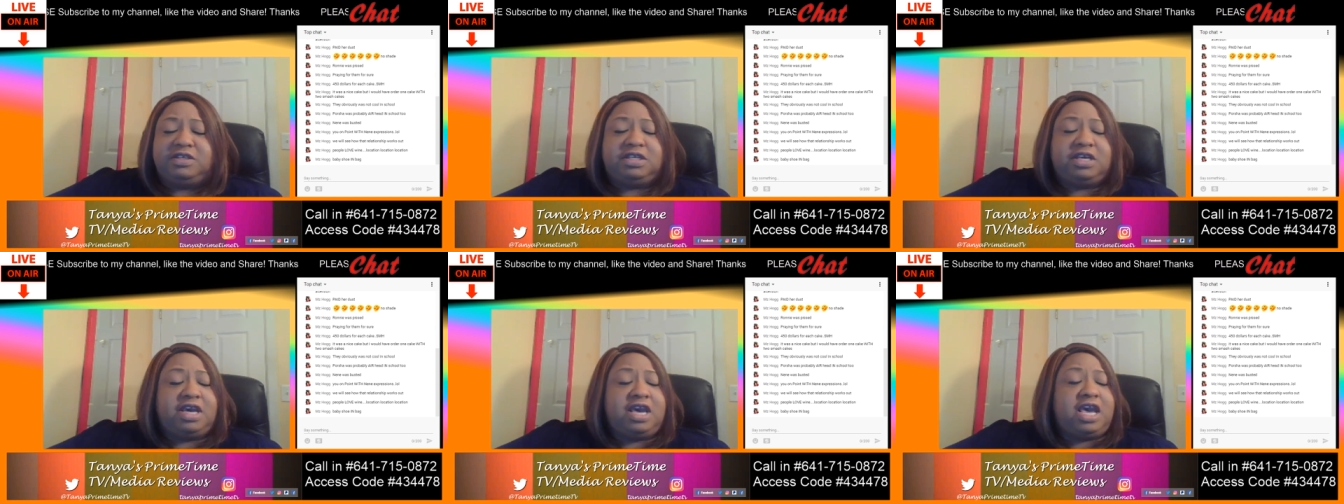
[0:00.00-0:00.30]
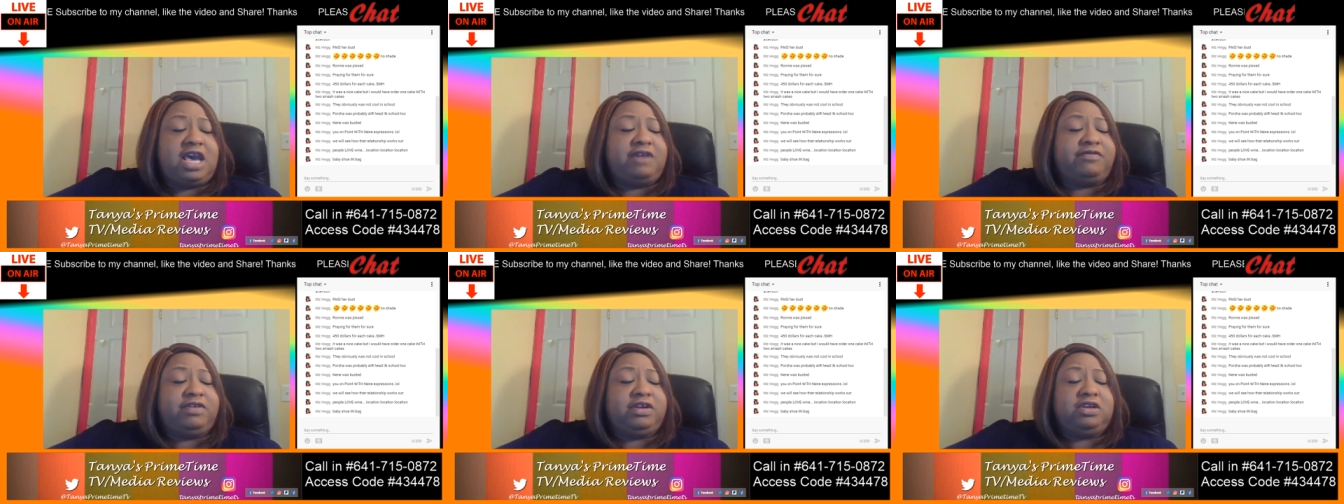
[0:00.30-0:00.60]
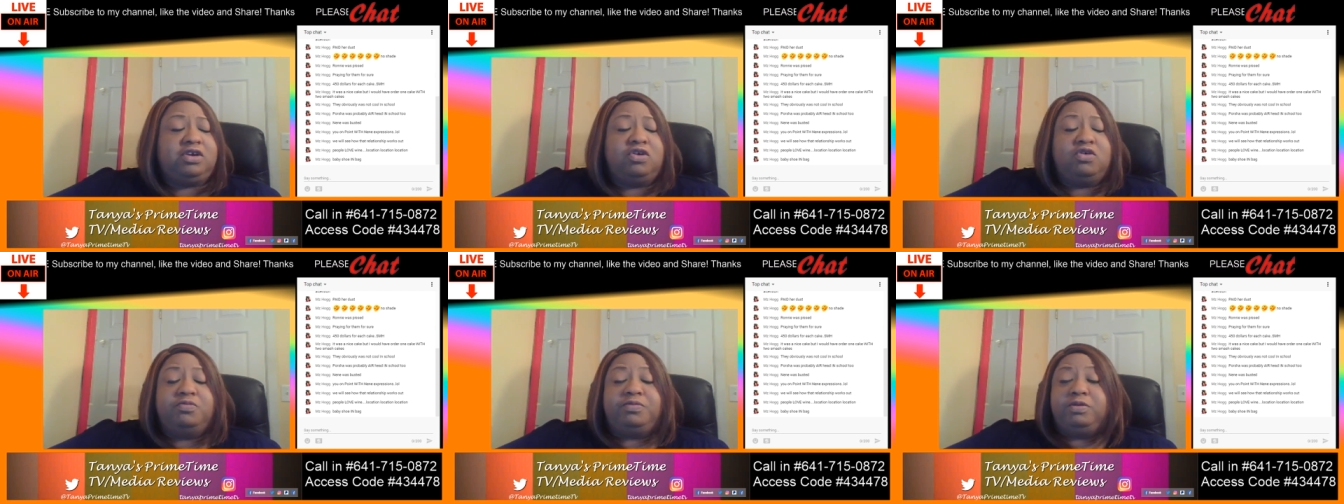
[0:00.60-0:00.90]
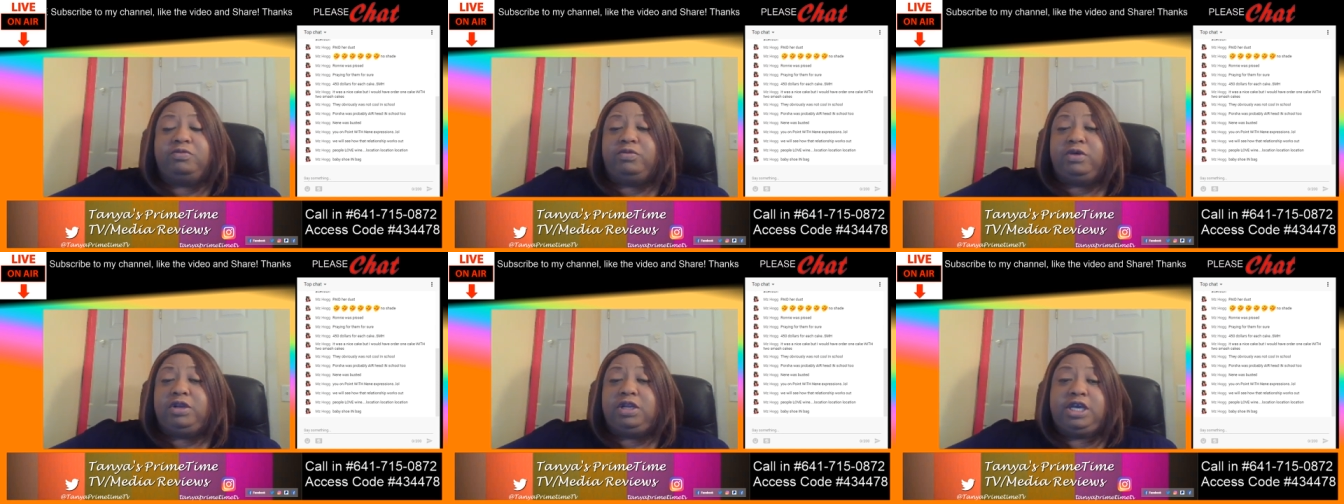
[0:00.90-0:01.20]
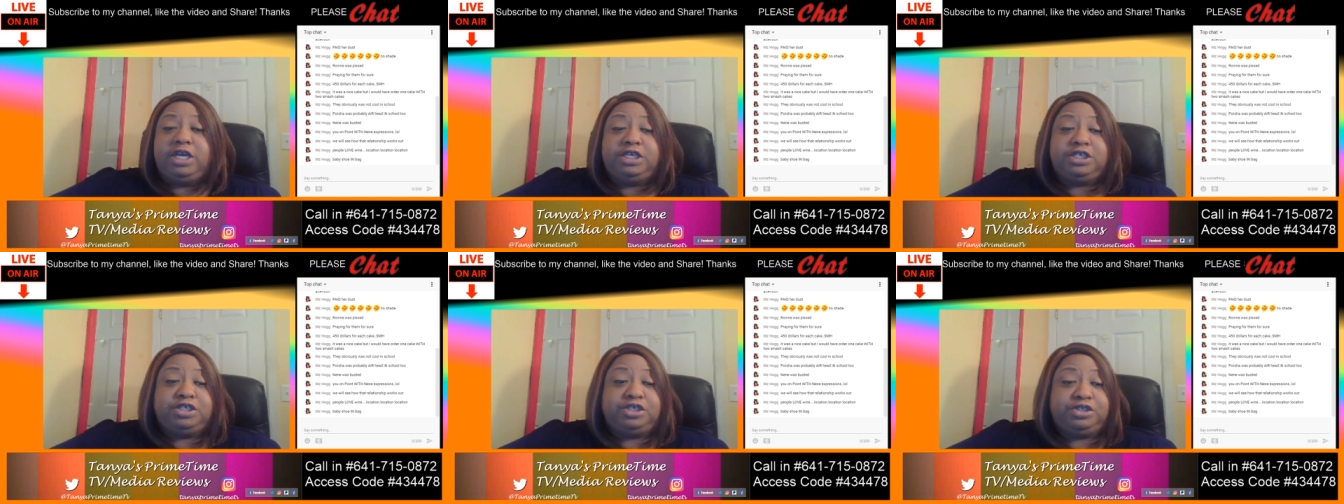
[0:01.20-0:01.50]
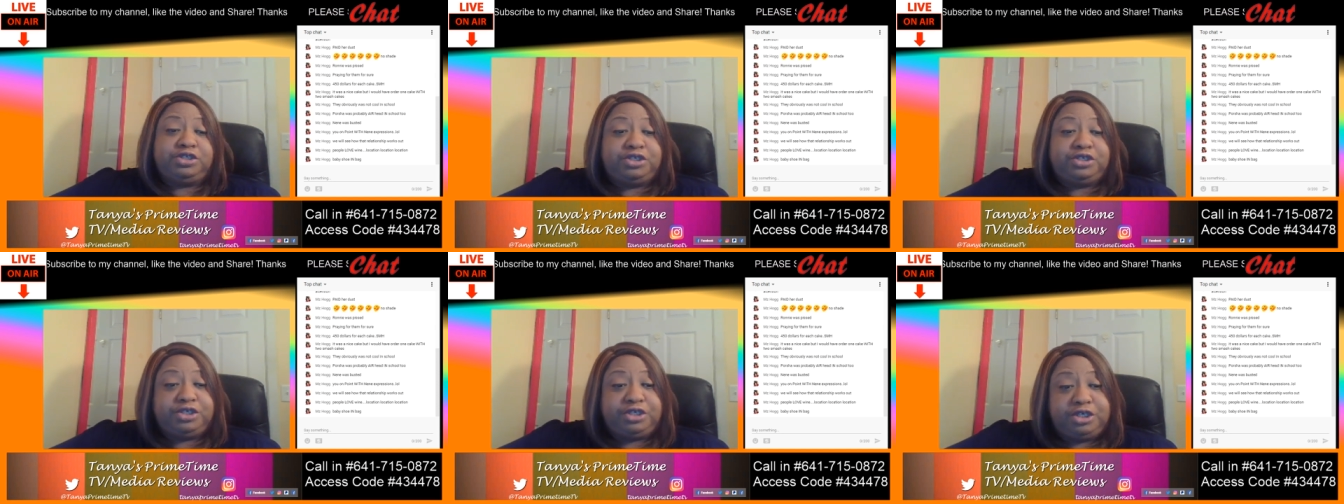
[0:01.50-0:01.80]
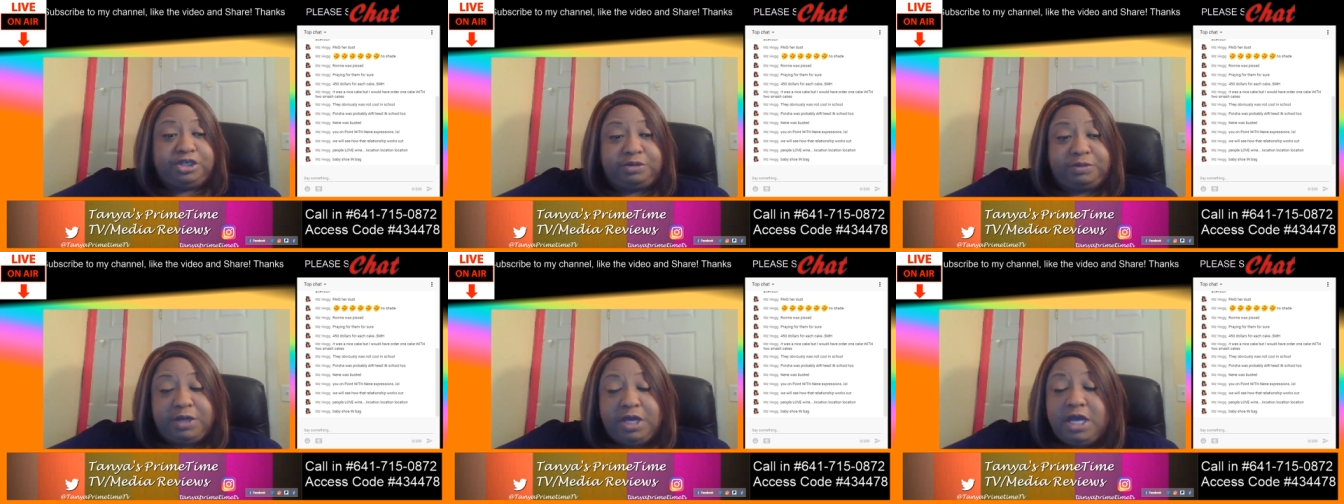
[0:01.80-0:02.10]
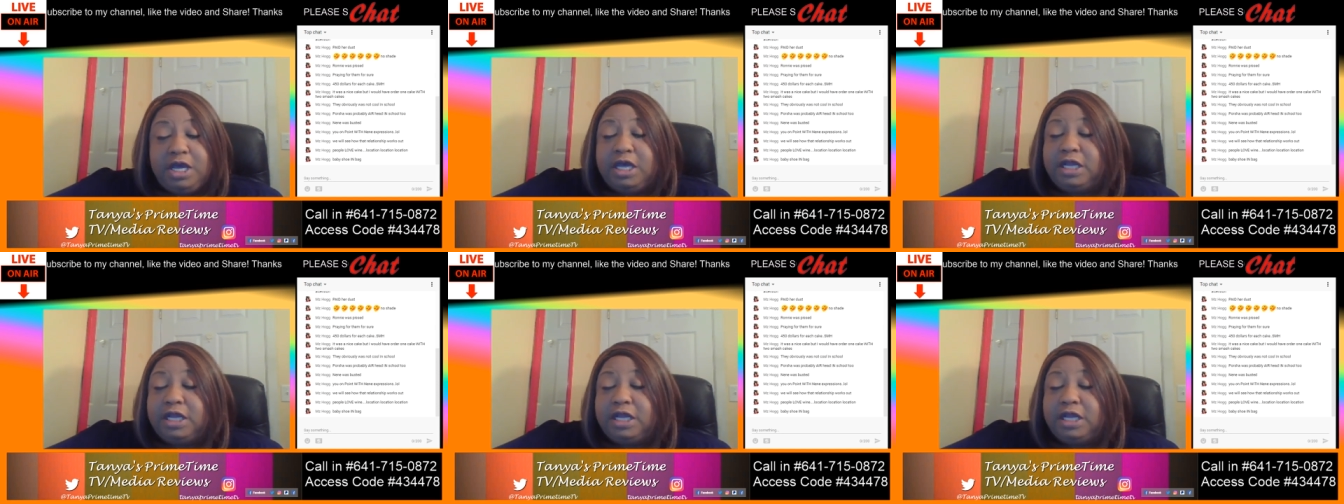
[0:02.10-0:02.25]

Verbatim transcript: to have an open relationship.